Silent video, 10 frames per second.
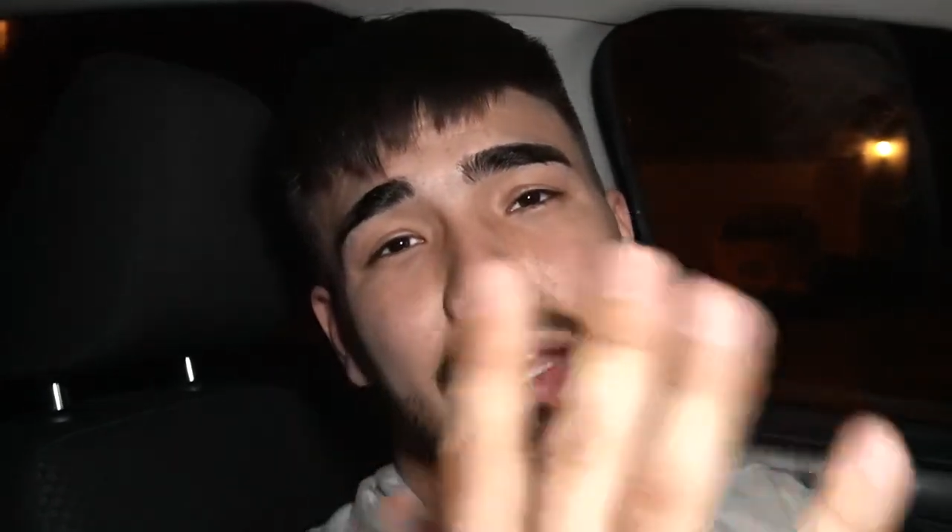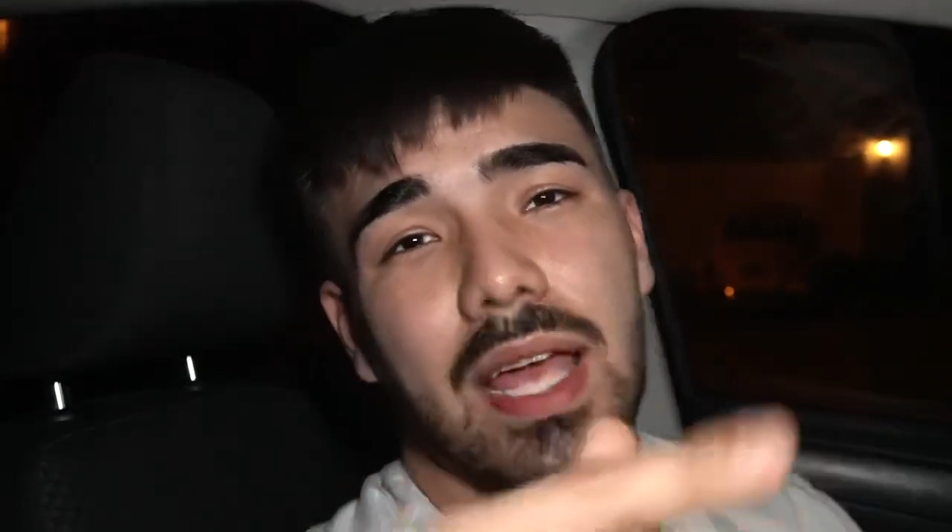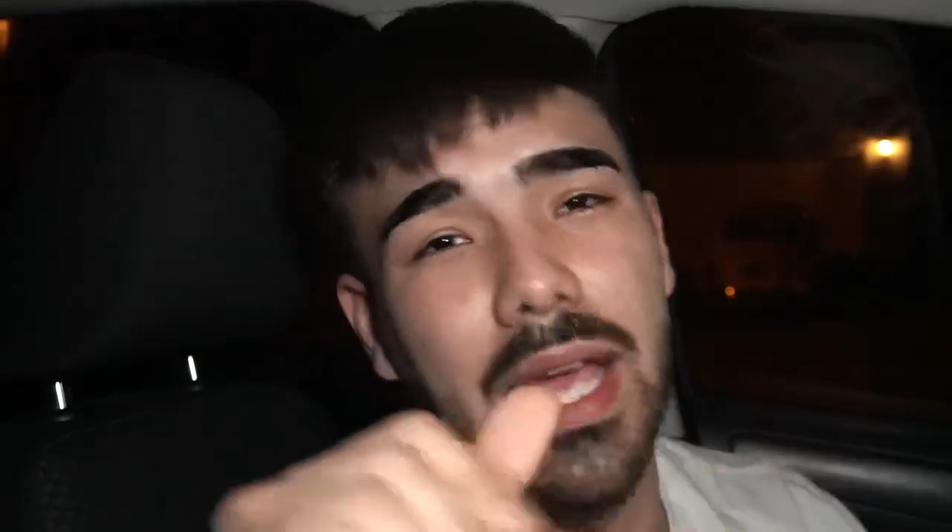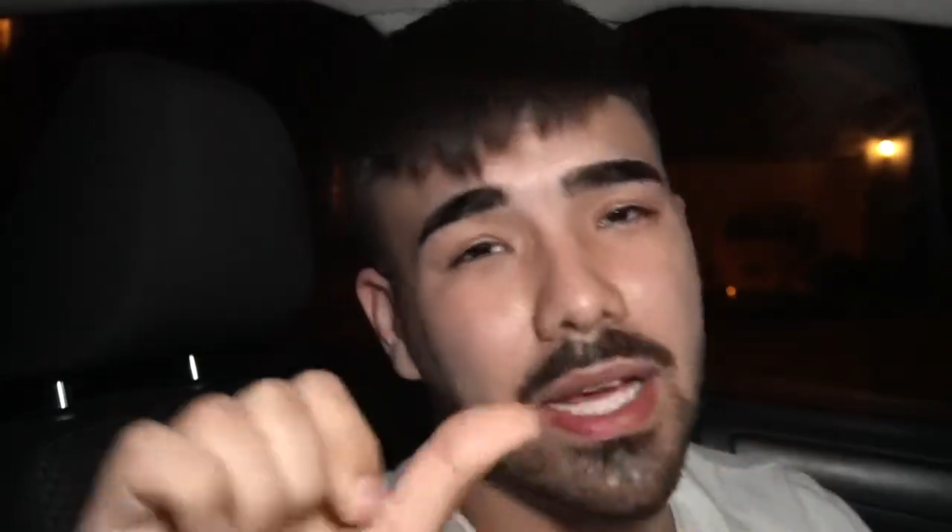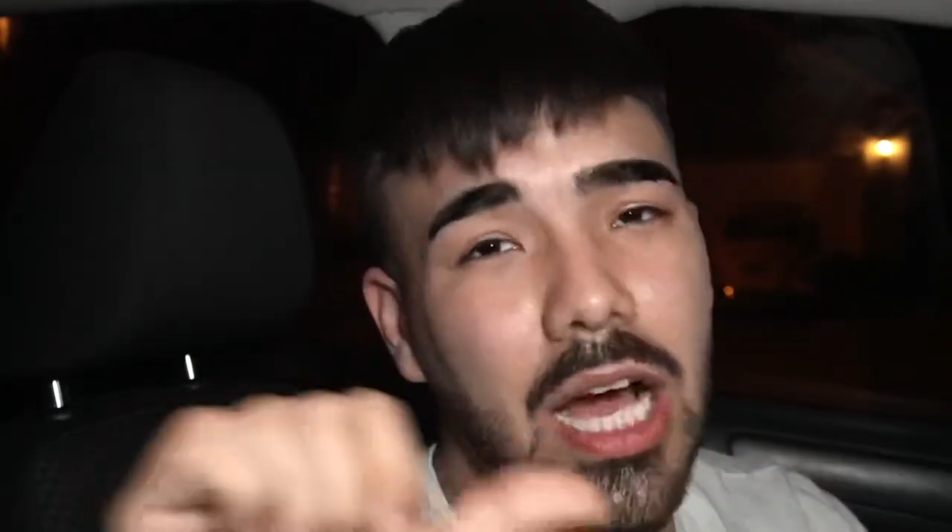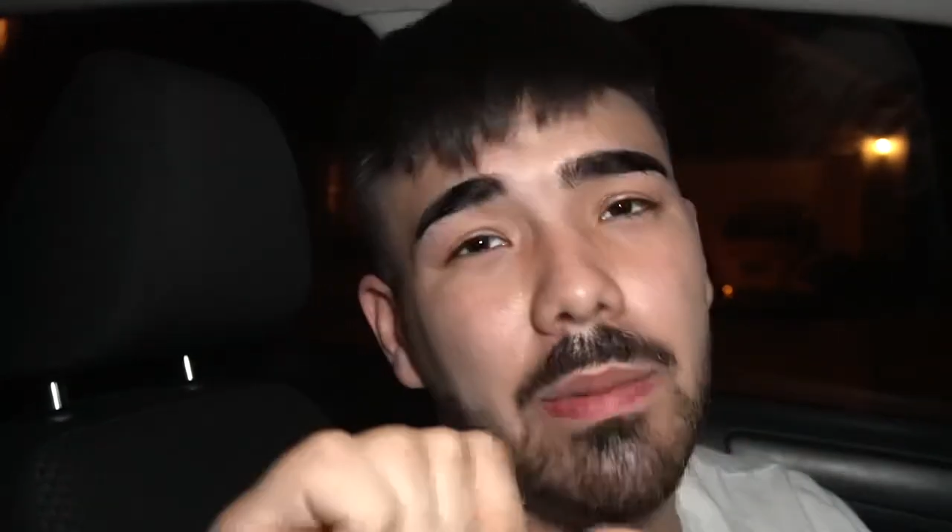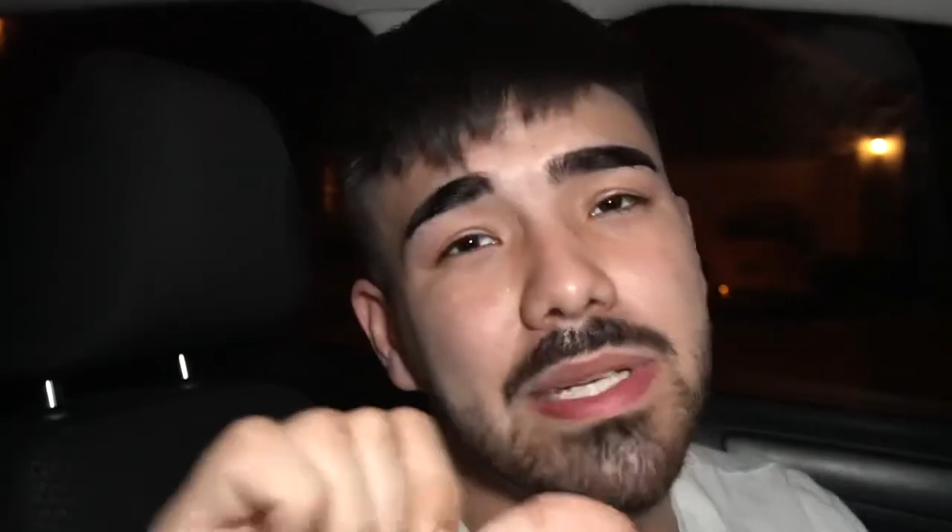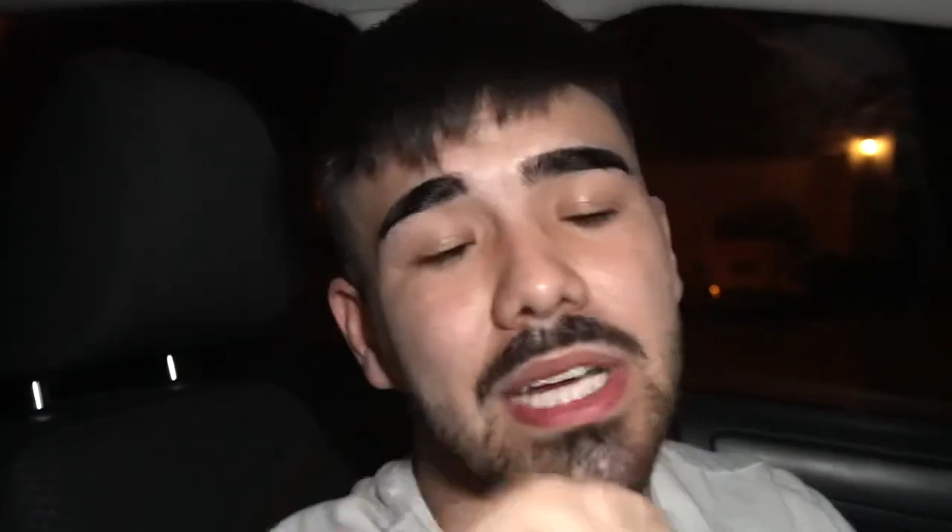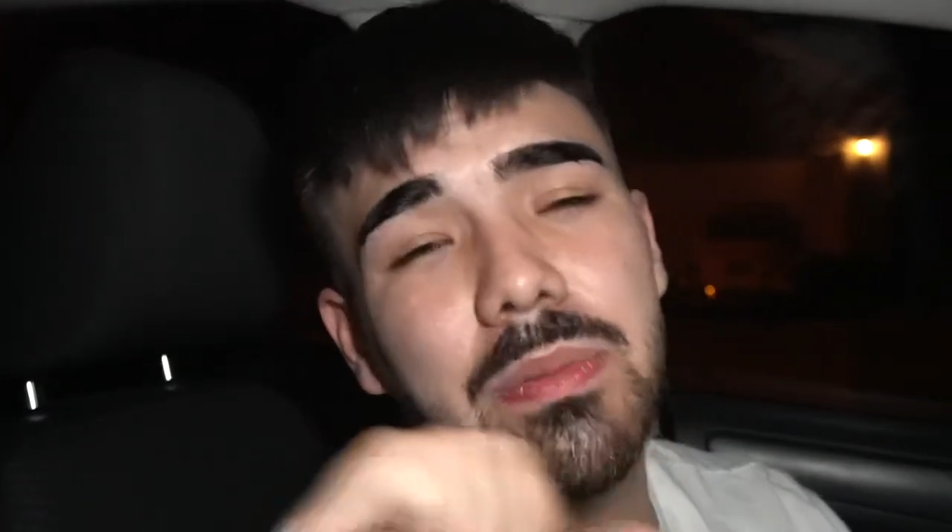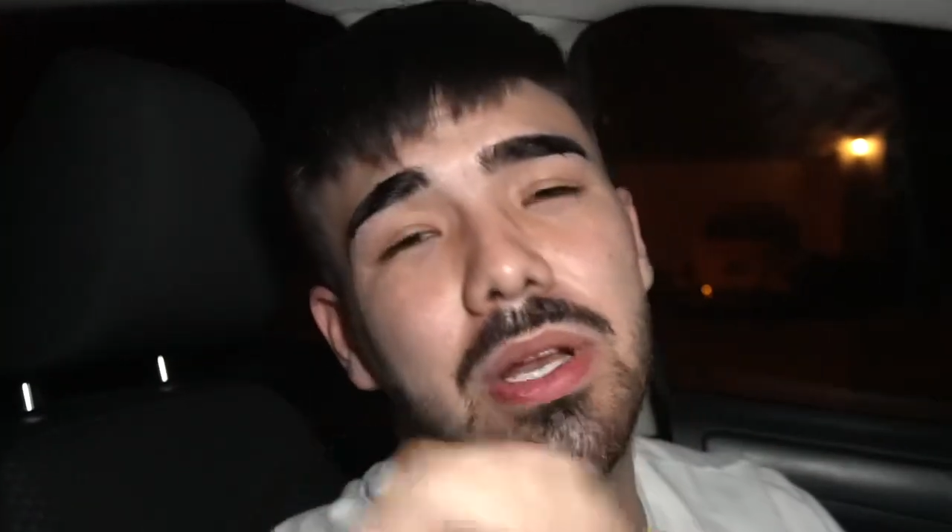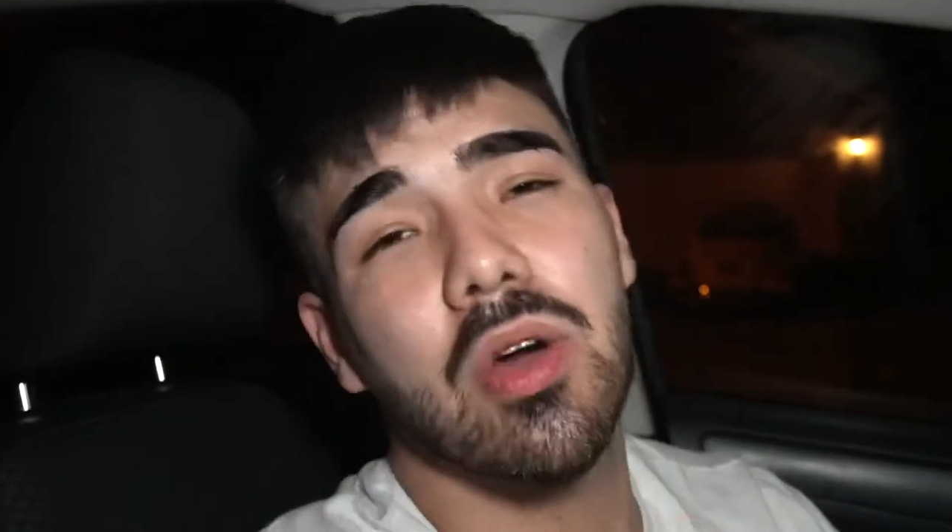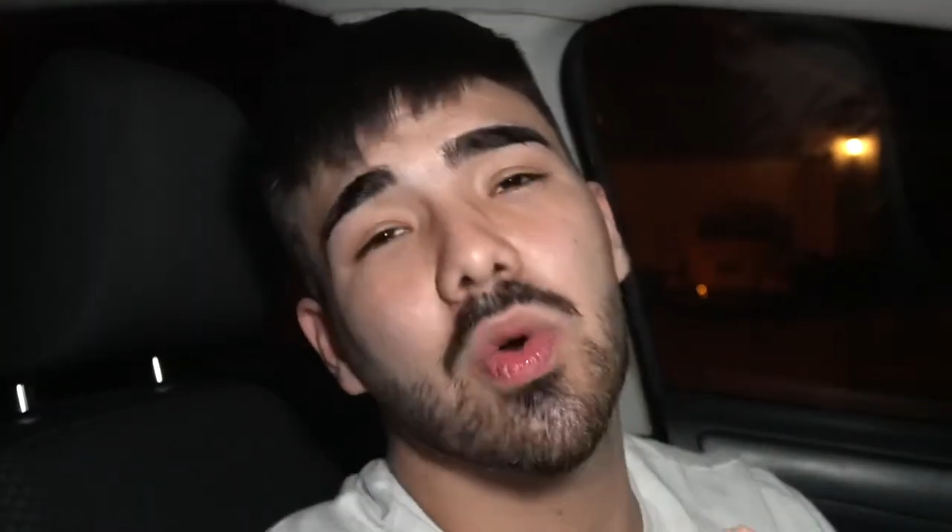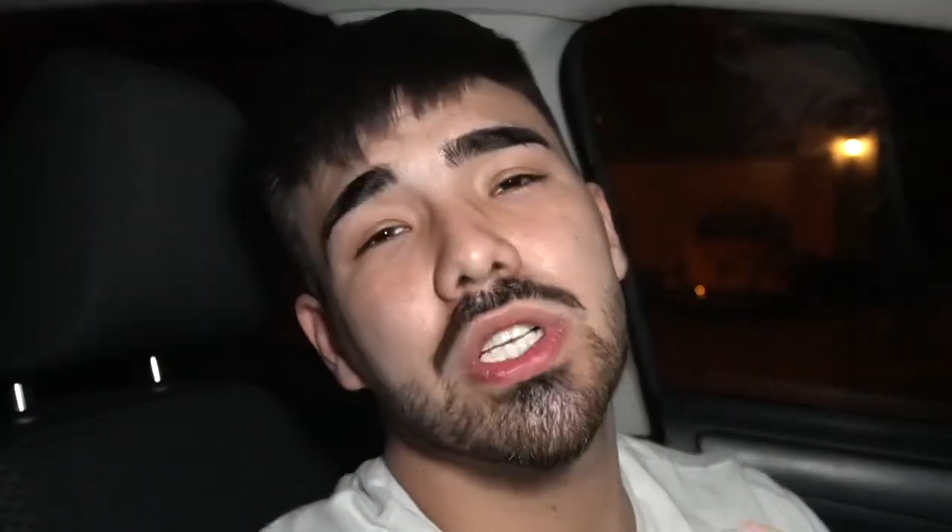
and comment down below what